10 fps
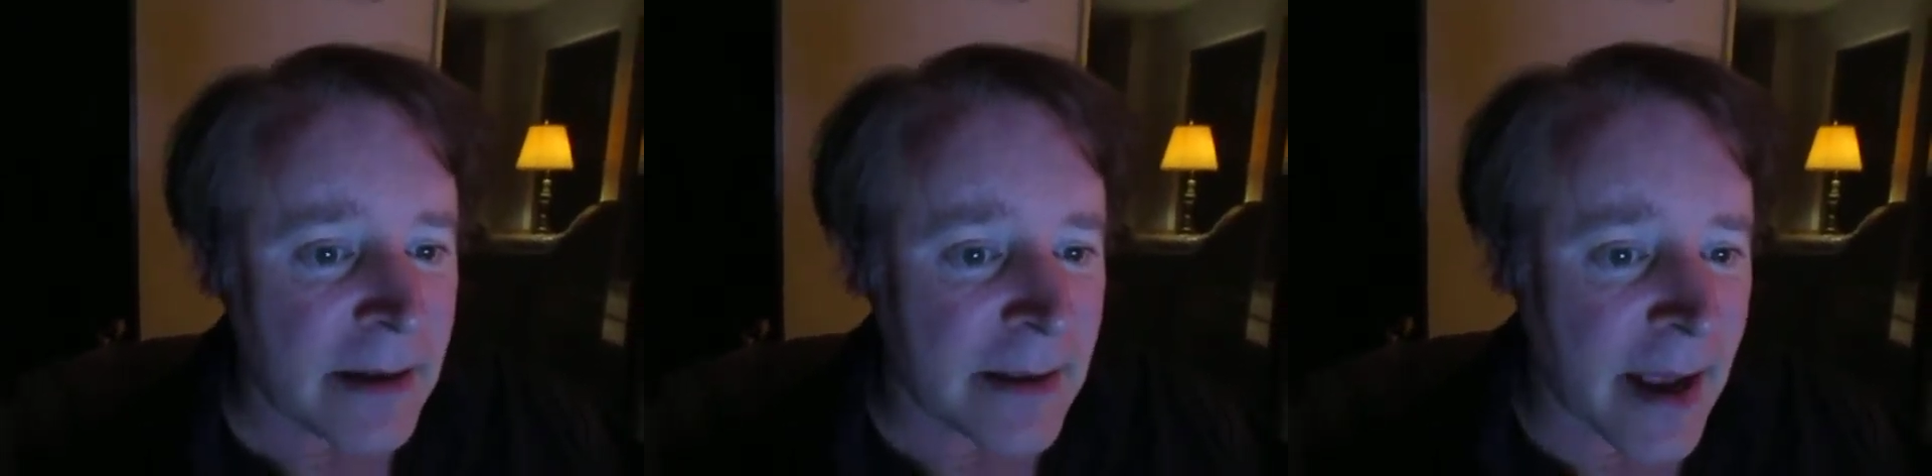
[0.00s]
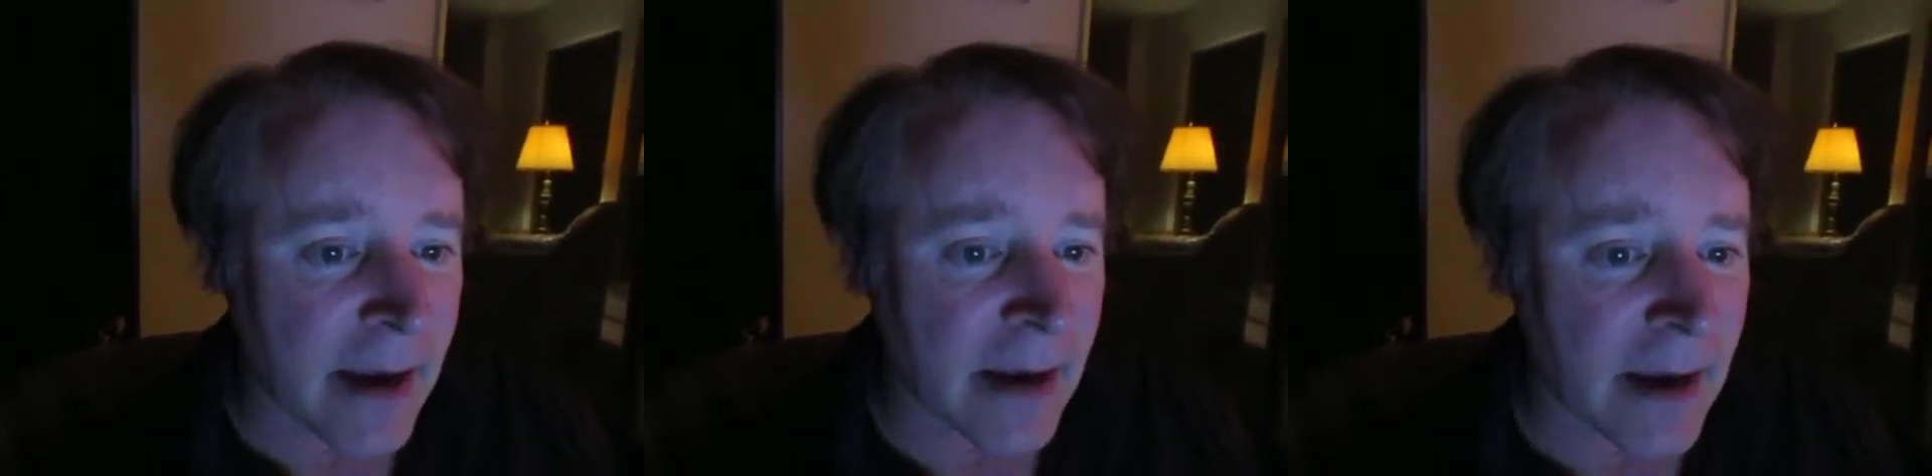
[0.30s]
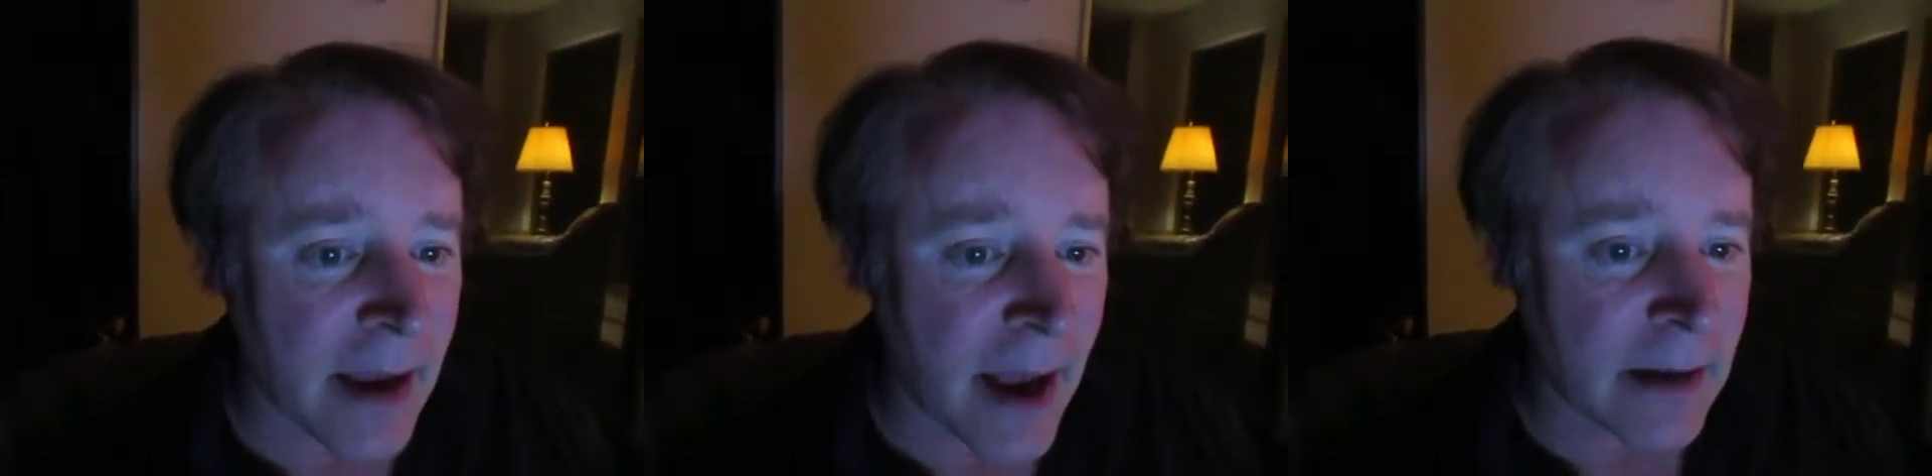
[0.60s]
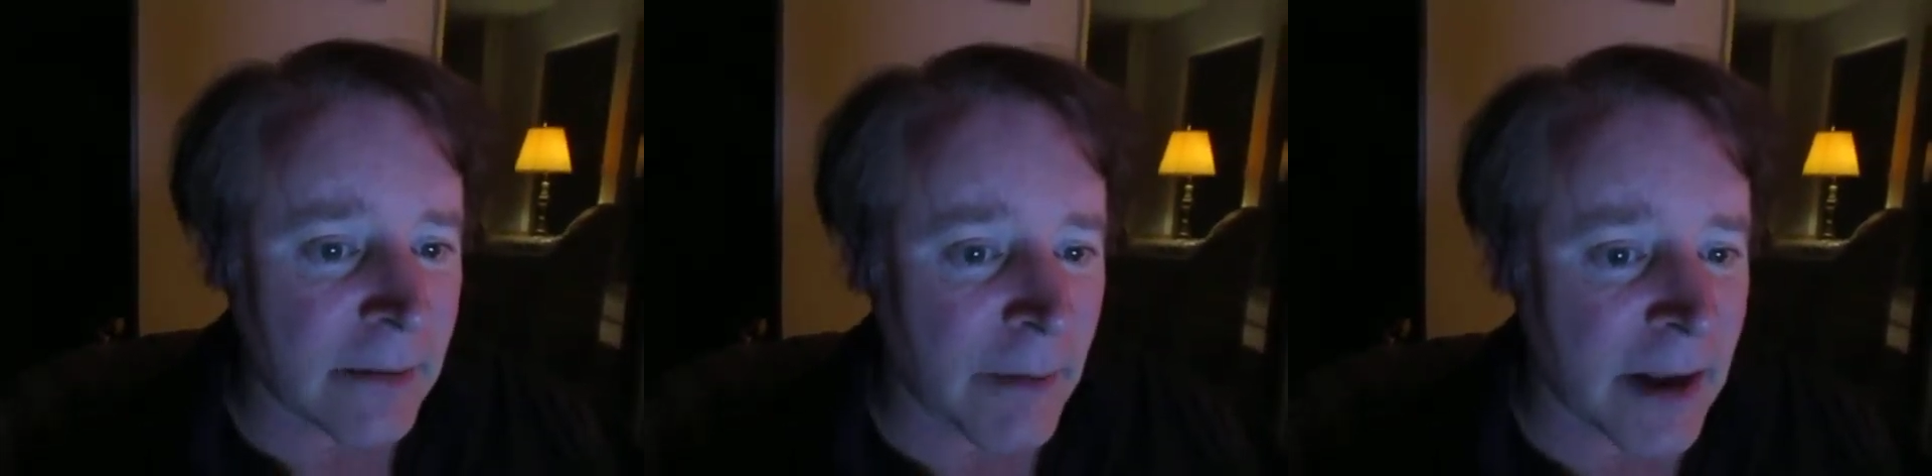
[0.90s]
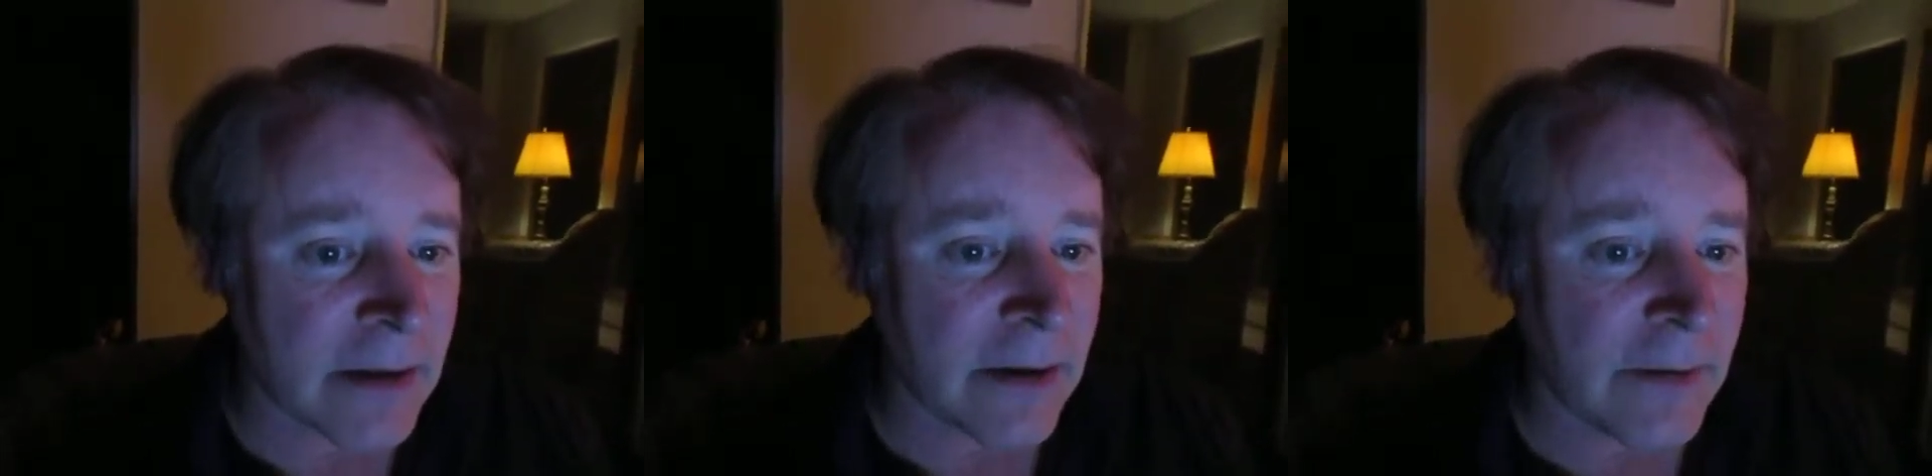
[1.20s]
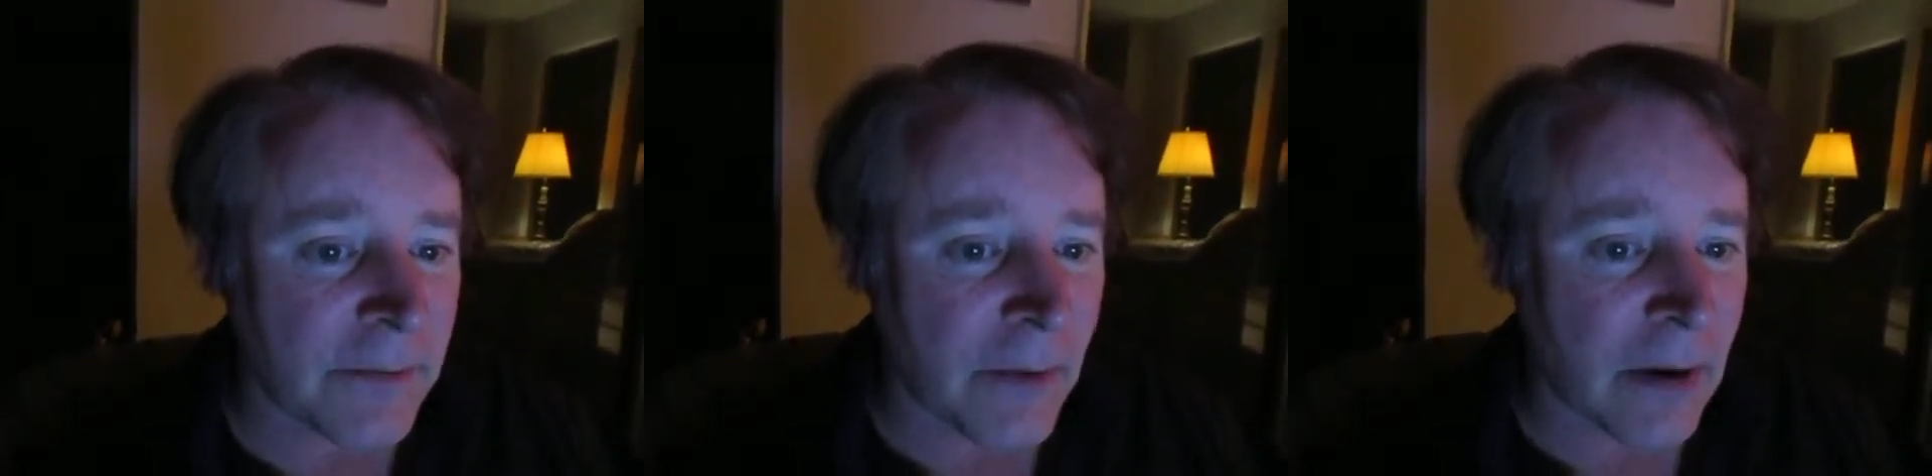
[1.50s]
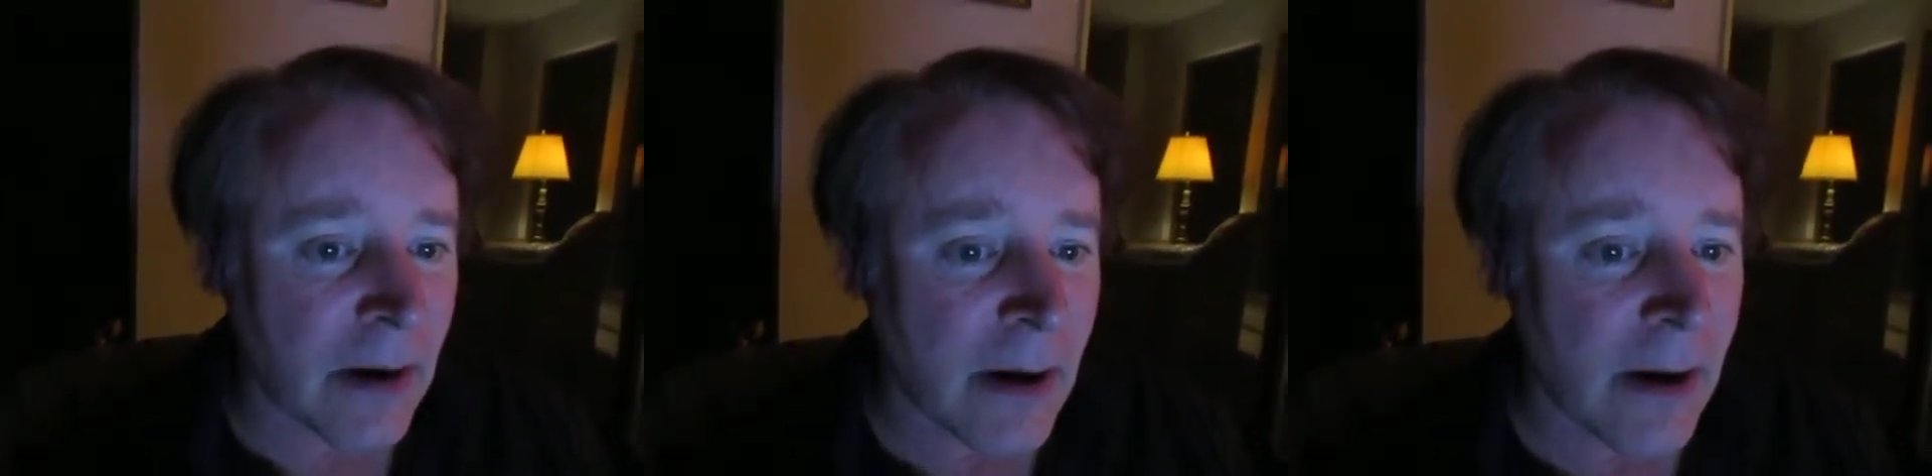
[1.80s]
they can wait
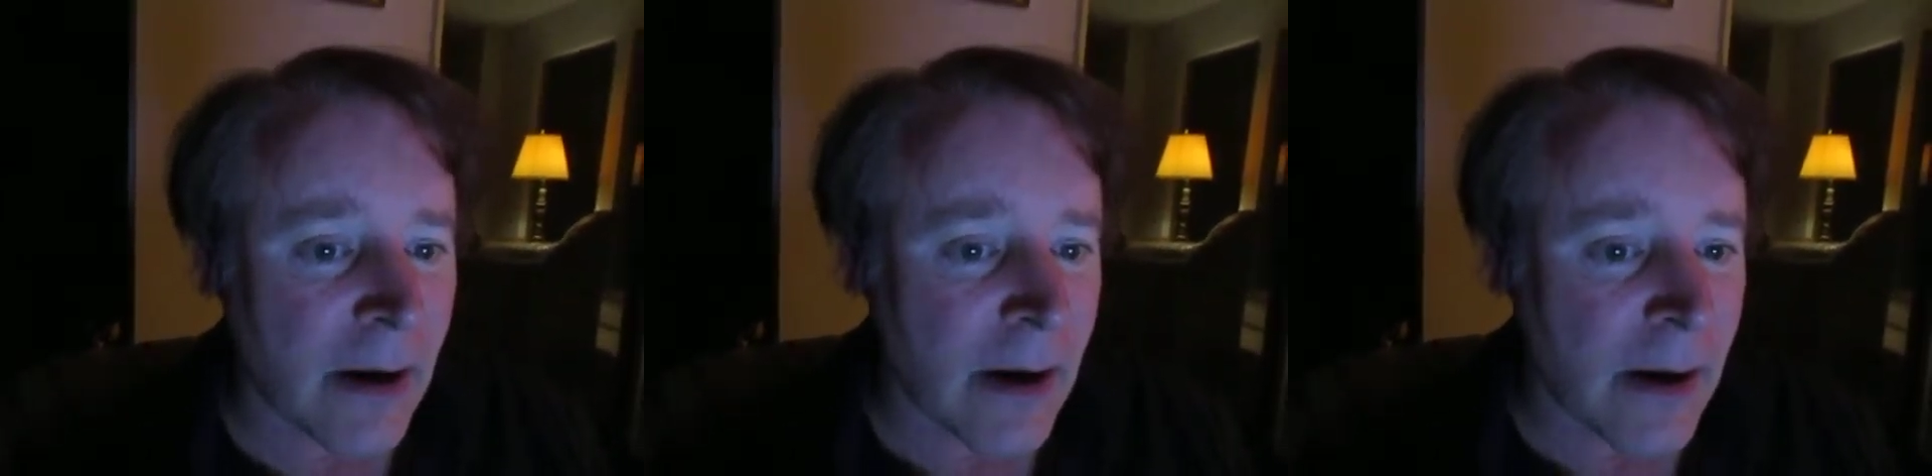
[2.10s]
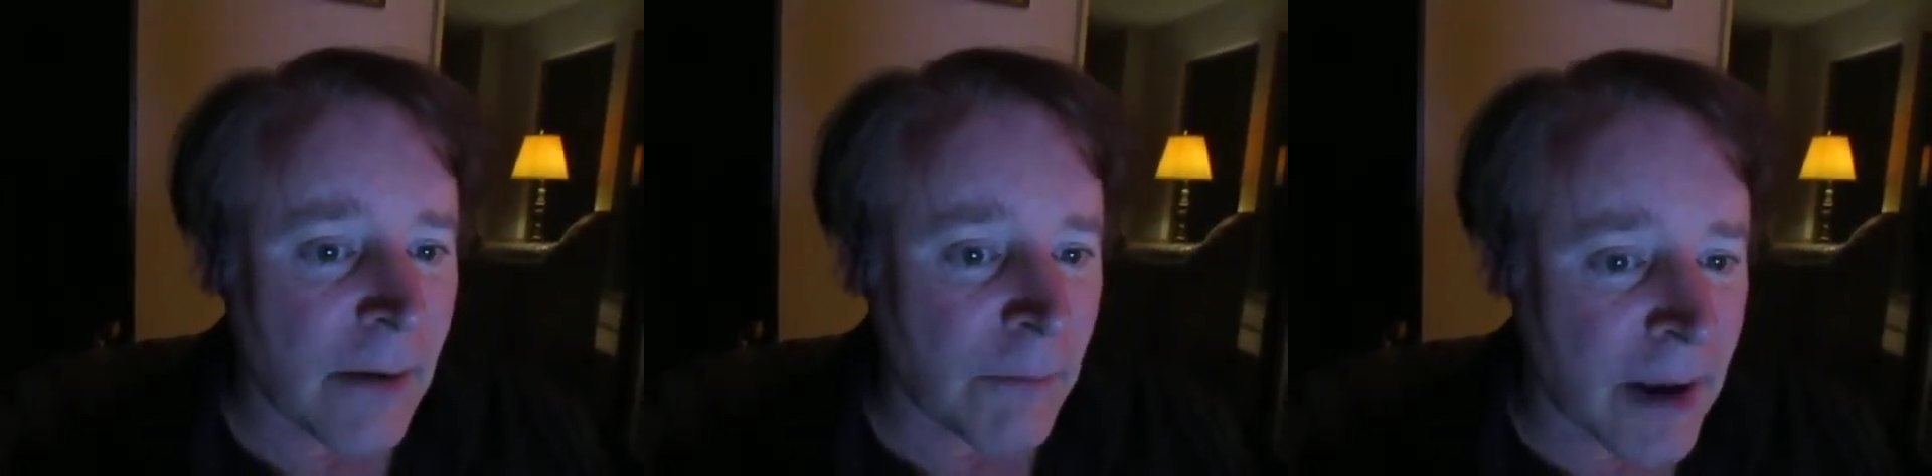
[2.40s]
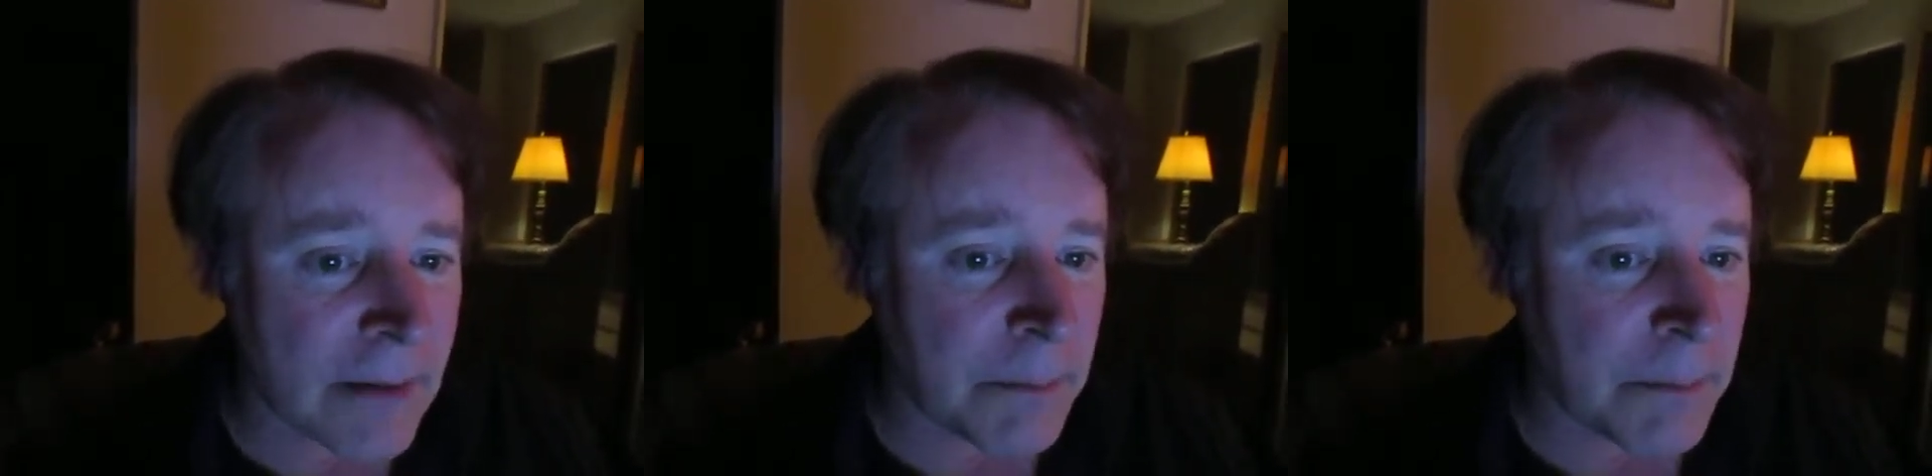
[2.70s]
for one